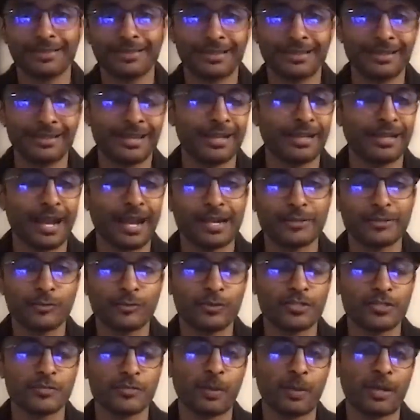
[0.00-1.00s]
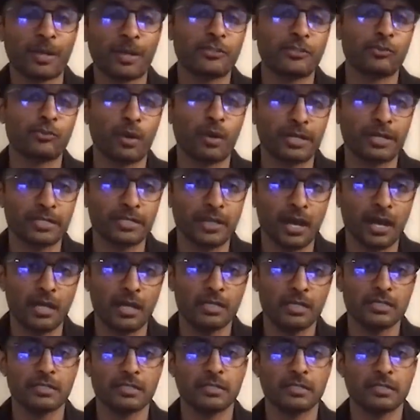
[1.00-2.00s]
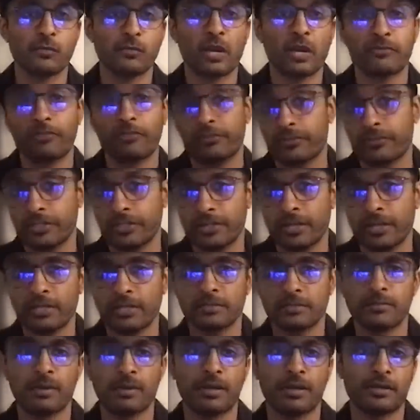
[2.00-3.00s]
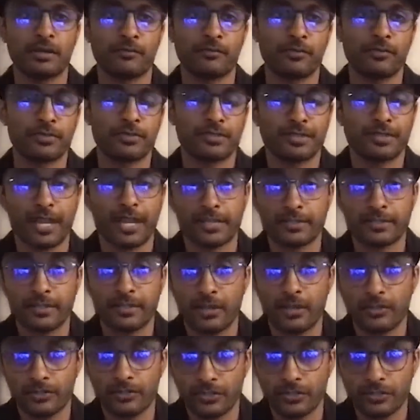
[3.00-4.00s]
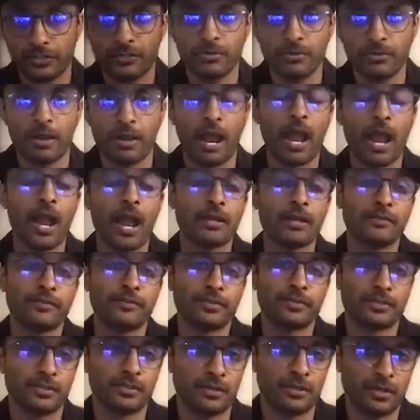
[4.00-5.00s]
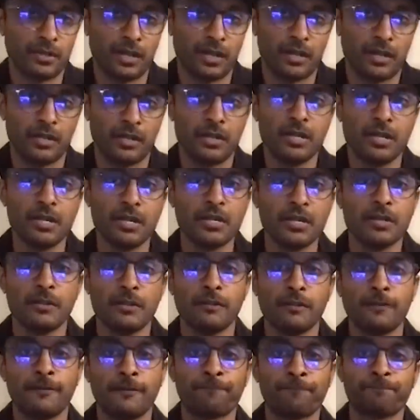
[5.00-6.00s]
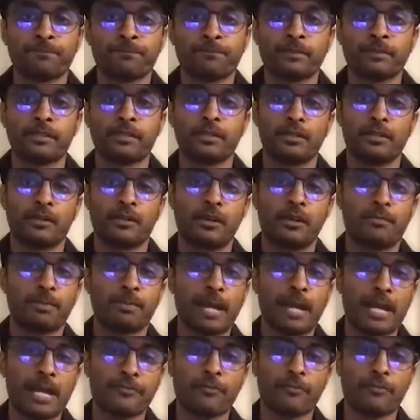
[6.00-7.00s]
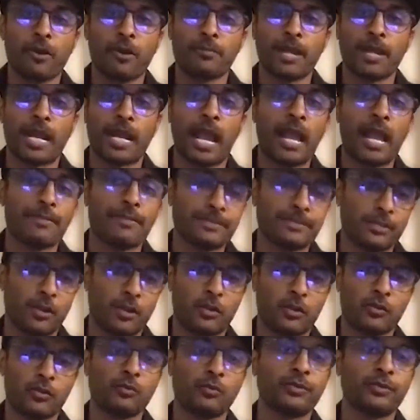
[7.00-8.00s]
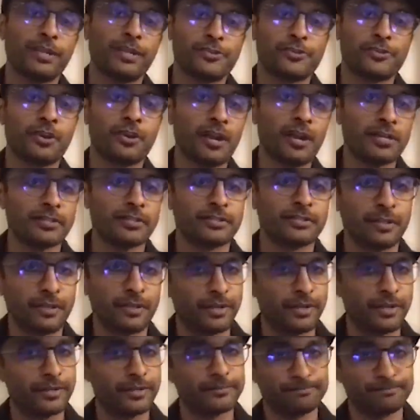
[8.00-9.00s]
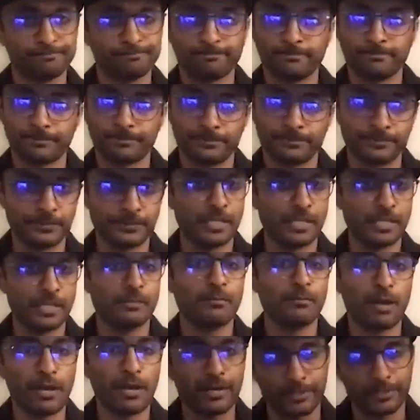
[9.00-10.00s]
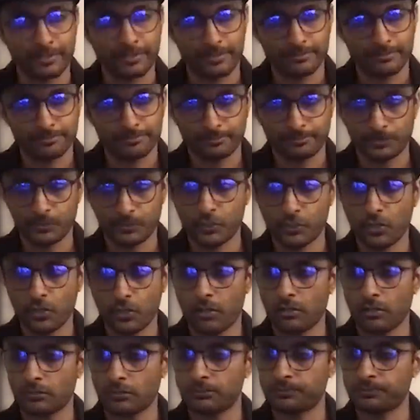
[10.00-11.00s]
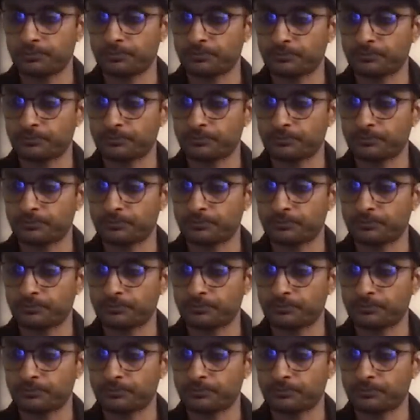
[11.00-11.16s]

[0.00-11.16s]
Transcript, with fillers: they're like, I don't want to spend $20 and wait 15 days, but if it's next day or two, and if it's on a, you know, a platform like Amazon who they trust, they, they'll buy it. So